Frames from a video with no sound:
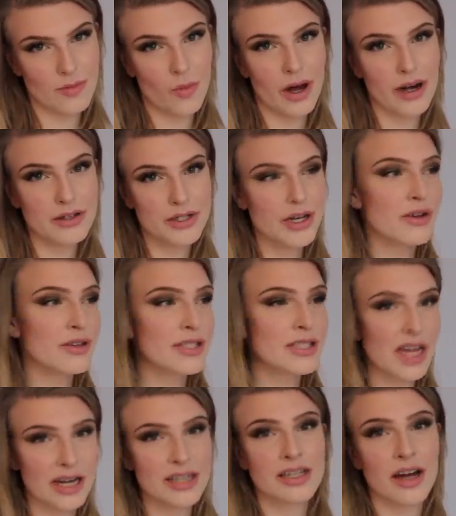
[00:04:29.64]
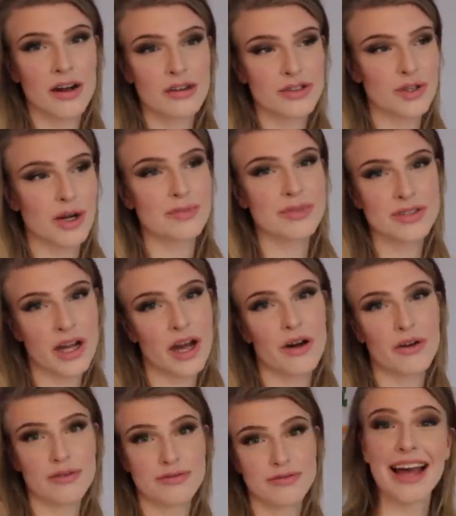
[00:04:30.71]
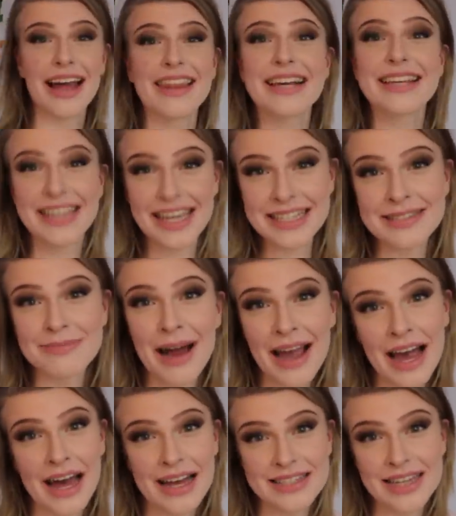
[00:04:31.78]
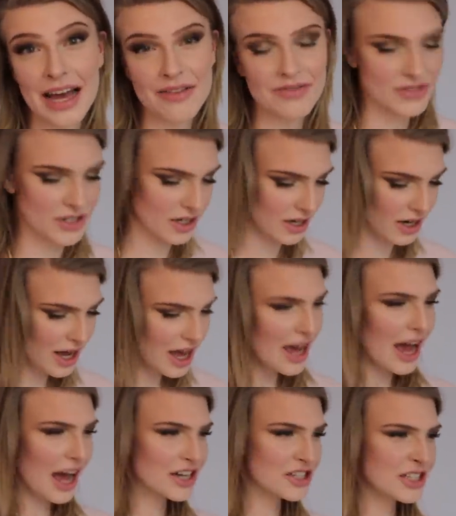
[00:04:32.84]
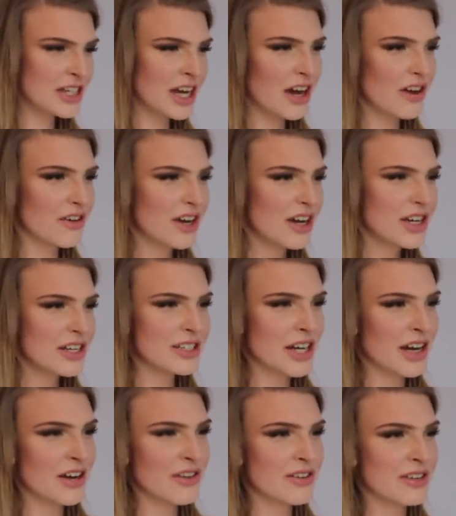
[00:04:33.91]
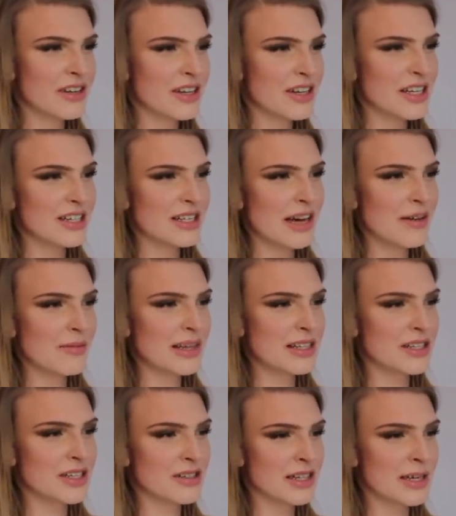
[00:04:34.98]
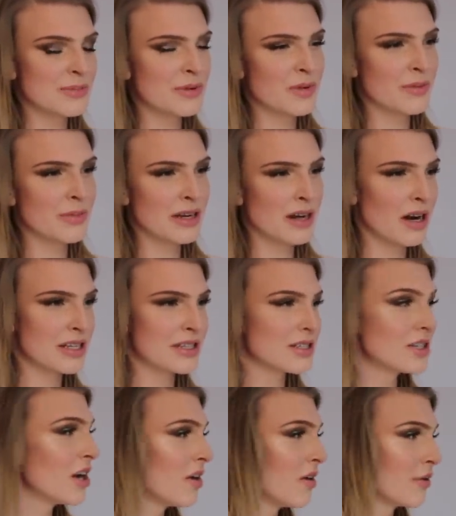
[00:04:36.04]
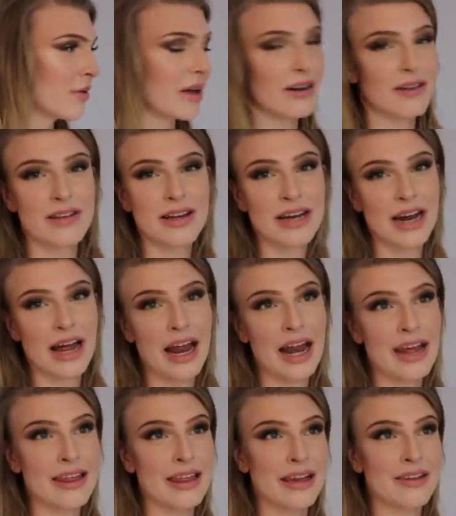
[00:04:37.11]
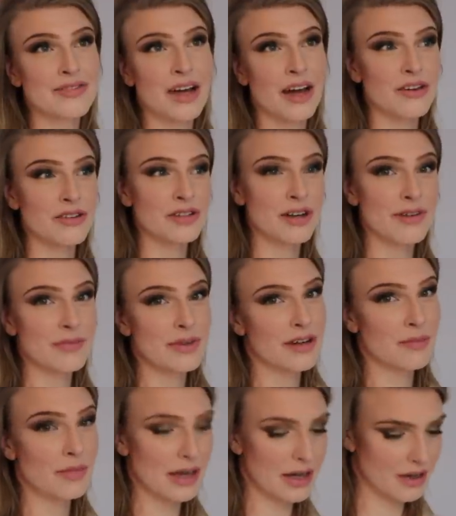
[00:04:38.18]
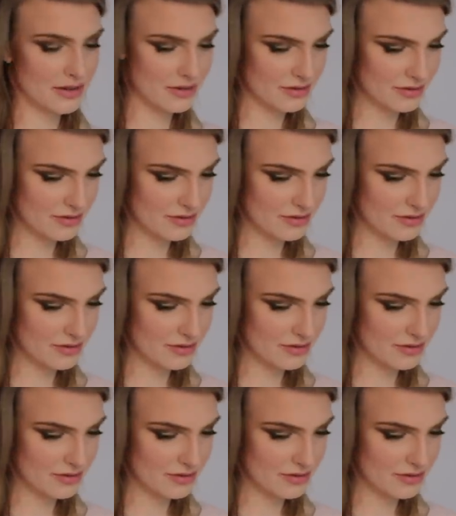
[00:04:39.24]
Why don't you go suck Donald Trump's toe? And then kiss my ass after. Actually, no, don't. Because that means your lips would have been on his toe. I don't need anything of Donald Trump near me.